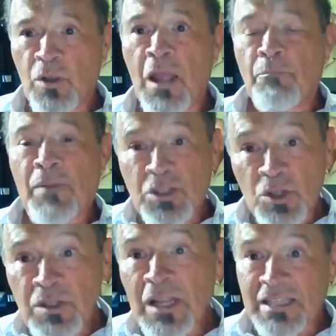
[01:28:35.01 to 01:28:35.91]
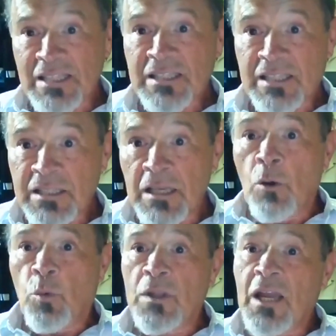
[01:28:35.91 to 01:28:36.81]
but journalists
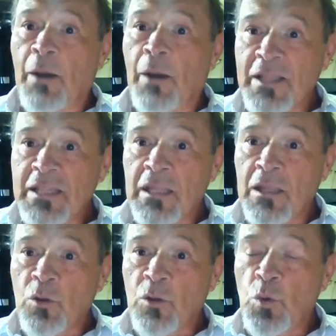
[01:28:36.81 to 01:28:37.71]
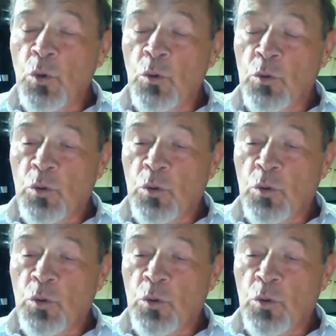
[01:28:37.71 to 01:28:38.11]
with the capacity to